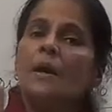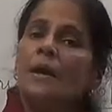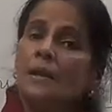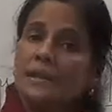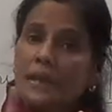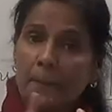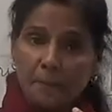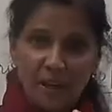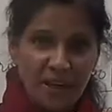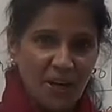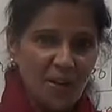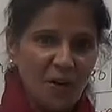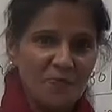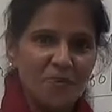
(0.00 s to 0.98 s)
the
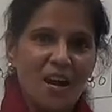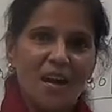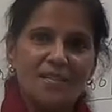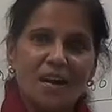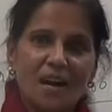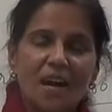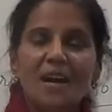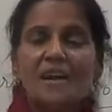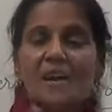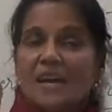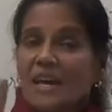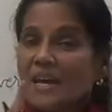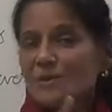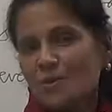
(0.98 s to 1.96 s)
period of Shah Jahan
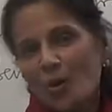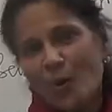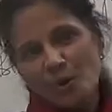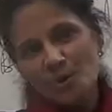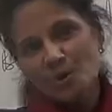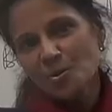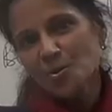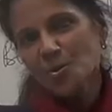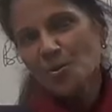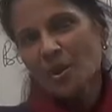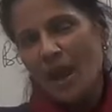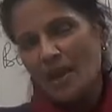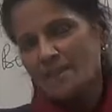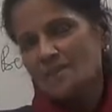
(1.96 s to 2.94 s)
is also known
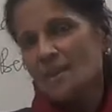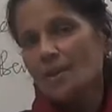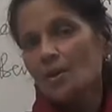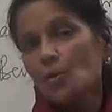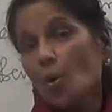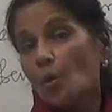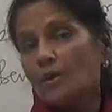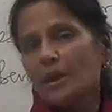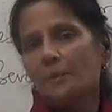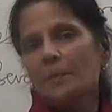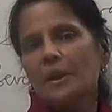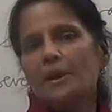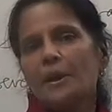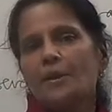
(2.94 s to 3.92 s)
as the golden
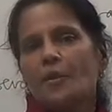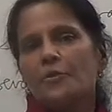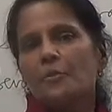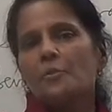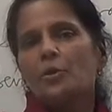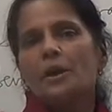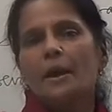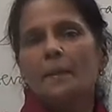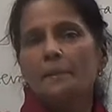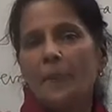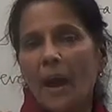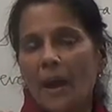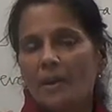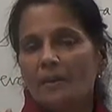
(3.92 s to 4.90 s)
period of the Mughal
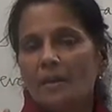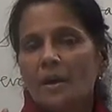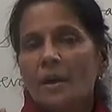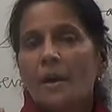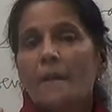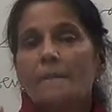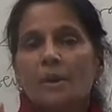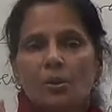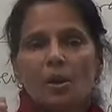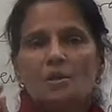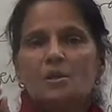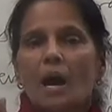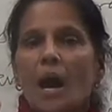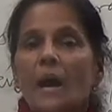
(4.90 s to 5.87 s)
Empire
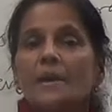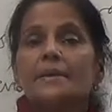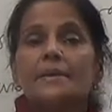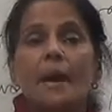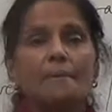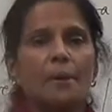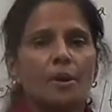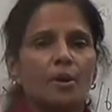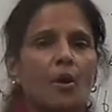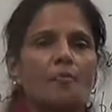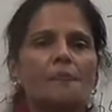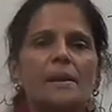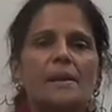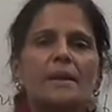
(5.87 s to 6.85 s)
because a number
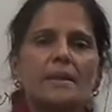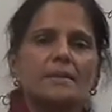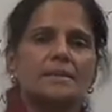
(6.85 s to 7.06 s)
of buildings